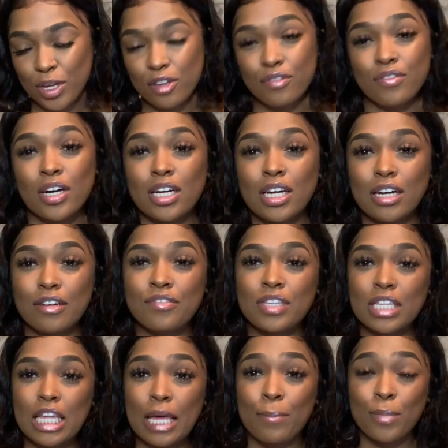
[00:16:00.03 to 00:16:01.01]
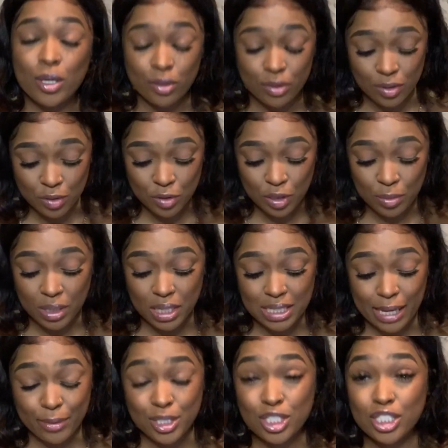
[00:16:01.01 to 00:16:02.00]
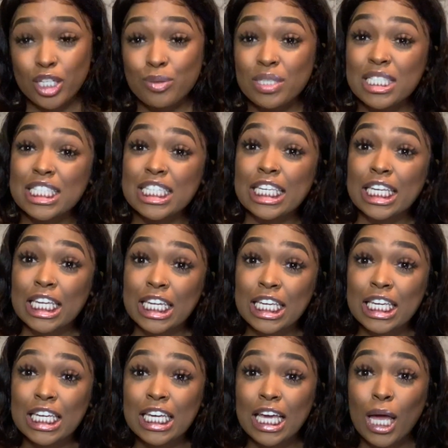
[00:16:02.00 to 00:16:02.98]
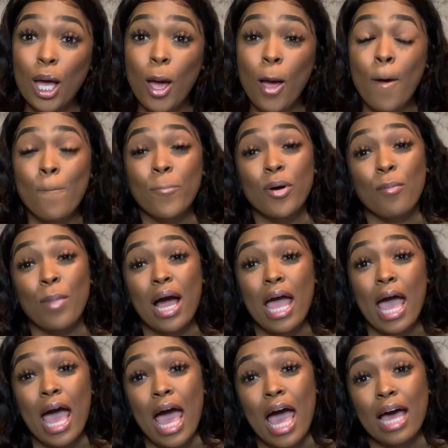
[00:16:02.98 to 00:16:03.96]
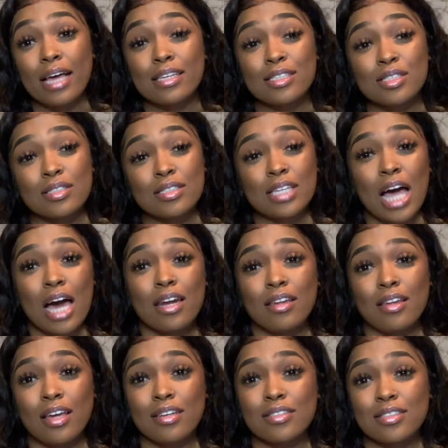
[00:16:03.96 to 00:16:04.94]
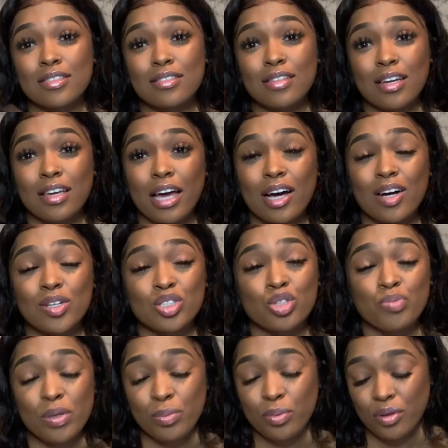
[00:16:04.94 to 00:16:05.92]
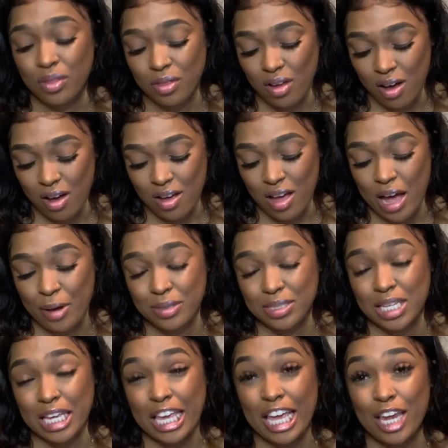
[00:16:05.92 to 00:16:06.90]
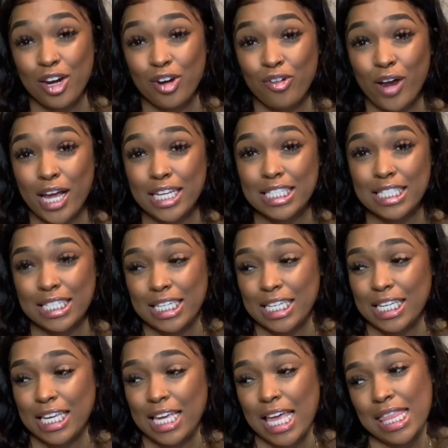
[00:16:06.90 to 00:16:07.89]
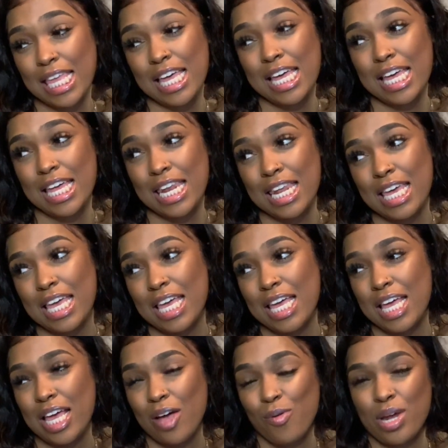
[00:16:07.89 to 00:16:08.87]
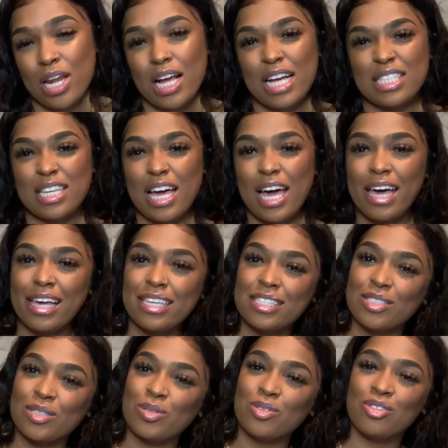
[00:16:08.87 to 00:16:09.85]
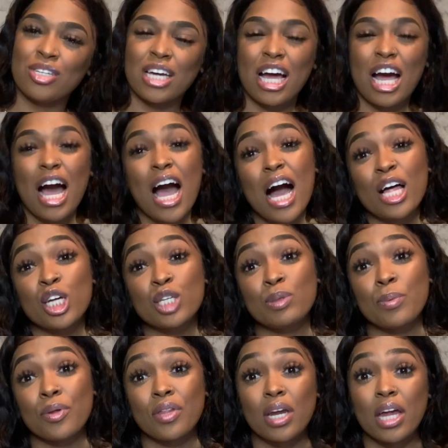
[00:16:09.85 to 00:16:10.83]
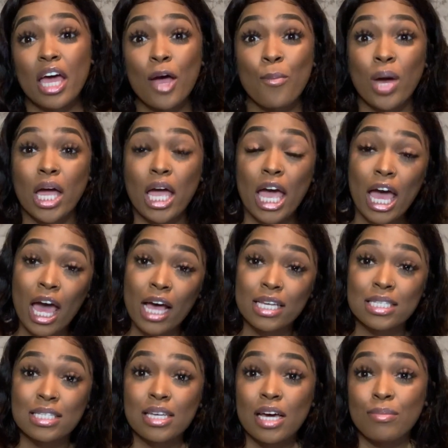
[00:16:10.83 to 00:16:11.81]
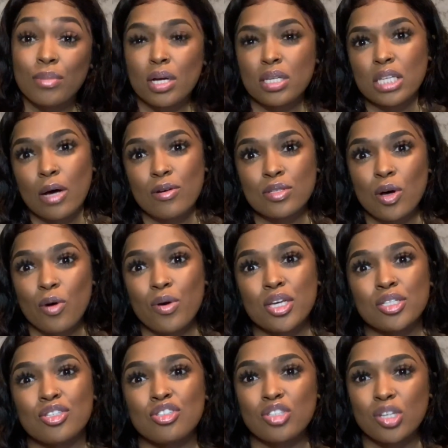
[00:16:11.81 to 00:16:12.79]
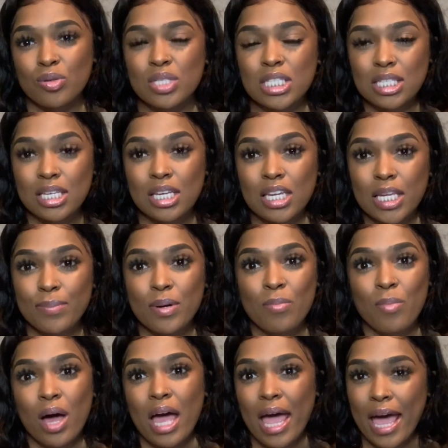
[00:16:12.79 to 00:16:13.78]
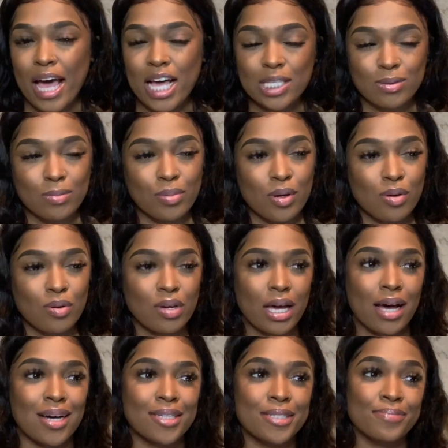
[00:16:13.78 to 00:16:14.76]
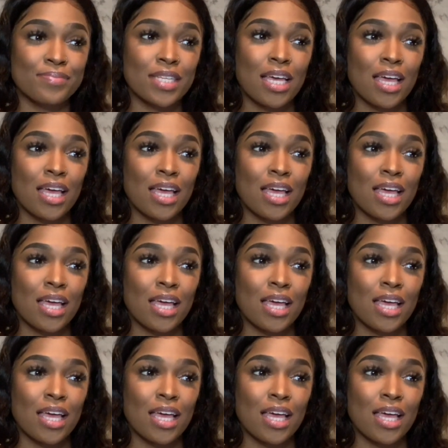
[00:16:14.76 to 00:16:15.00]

made fun of in like middle school because I was so skinny, but my ass kind of like stuck out, so people thought I was like anorexic. And then when I got to high school and college, people thought I had my ass done because I was always just so skinny, but my ass would poke out.